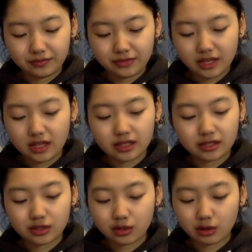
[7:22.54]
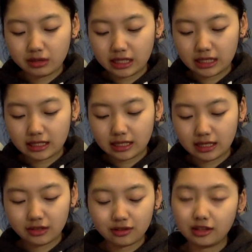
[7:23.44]
it is so
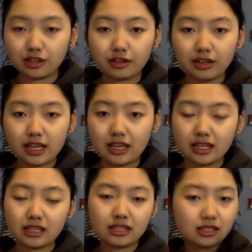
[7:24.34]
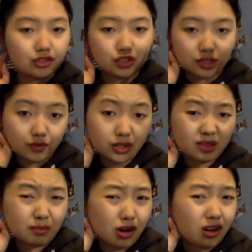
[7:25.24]
easy. Literally, this is just for a
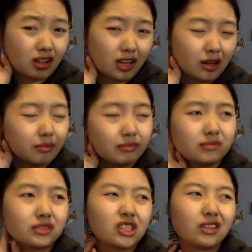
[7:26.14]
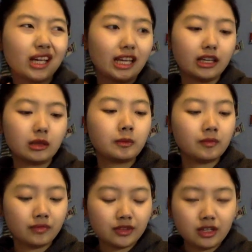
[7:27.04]
small cup. So like,
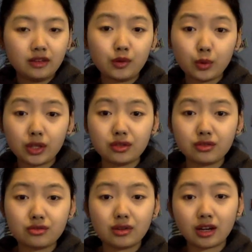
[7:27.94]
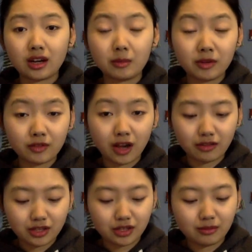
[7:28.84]
if you want to do a cup of
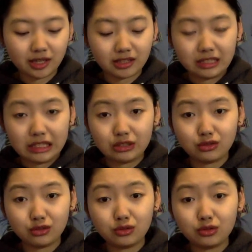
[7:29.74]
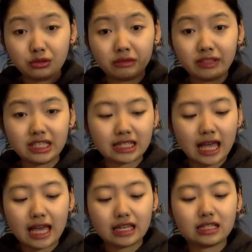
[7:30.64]
coffee, you might need to do two of these
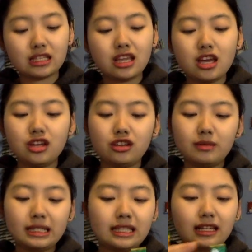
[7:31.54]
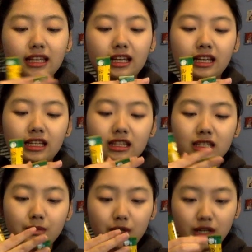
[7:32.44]
guys. You basically cut
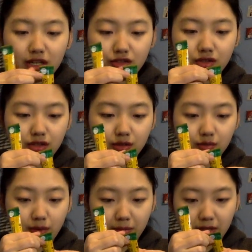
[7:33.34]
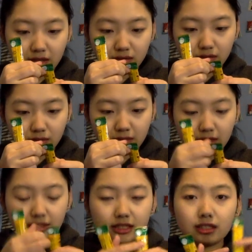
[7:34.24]
this part. Actually, you can rip it, to be
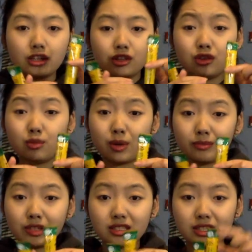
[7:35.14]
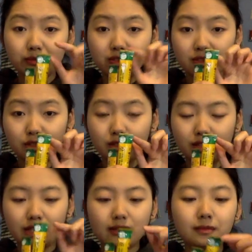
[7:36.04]
honest. You rip the tips of the
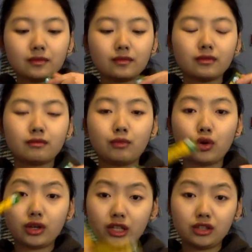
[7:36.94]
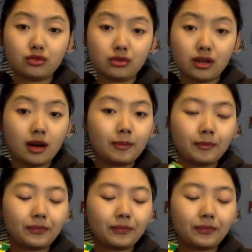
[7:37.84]
green, pour it into a cup,